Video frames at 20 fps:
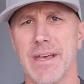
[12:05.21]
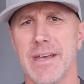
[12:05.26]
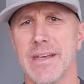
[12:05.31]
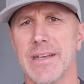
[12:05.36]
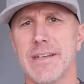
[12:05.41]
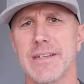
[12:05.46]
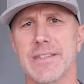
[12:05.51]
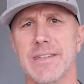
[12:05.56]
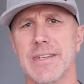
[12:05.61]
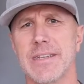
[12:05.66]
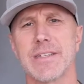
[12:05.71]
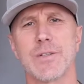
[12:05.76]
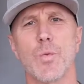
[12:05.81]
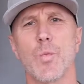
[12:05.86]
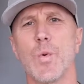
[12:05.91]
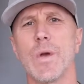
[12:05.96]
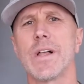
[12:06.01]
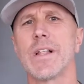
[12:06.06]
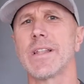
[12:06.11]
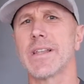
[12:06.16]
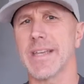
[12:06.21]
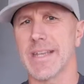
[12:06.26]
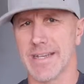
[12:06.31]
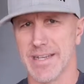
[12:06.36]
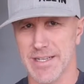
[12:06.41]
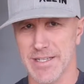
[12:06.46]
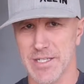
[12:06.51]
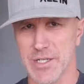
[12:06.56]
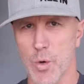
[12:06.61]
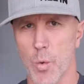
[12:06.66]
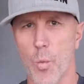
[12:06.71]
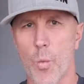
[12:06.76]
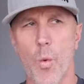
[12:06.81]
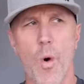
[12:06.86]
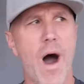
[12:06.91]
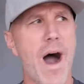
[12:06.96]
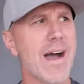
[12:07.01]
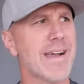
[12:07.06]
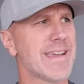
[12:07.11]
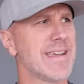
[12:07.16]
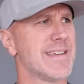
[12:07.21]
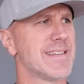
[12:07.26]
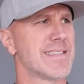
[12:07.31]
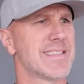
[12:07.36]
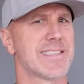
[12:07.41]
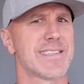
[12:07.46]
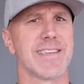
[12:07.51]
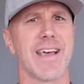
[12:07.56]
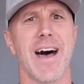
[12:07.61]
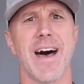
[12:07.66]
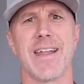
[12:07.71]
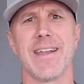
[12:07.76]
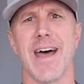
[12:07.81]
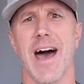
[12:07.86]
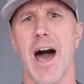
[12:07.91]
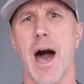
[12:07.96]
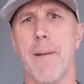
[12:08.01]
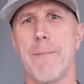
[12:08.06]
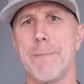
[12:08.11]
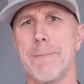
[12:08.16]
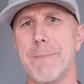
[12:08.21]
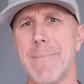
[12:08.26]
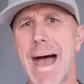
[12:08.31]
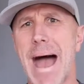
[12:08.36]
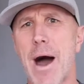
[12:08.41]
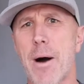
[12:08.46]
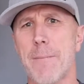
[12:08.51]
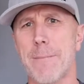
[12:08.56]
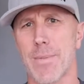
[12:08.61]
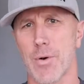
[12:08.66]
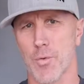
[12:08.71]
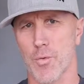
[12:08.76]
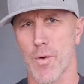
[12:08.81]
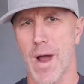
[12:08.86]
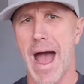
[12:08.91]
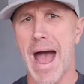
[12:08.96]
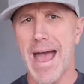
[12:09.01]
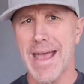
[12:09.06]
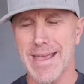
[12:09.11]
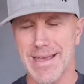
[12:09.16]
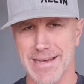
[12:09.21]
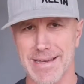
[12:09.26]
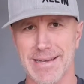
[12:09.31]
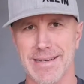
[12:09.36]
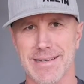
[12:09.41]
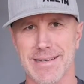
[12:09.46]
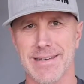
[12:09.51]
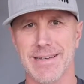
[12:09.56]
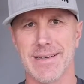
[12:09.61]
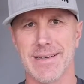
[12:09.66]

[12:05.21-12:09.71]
His willingness to walk his son up Mount Moriah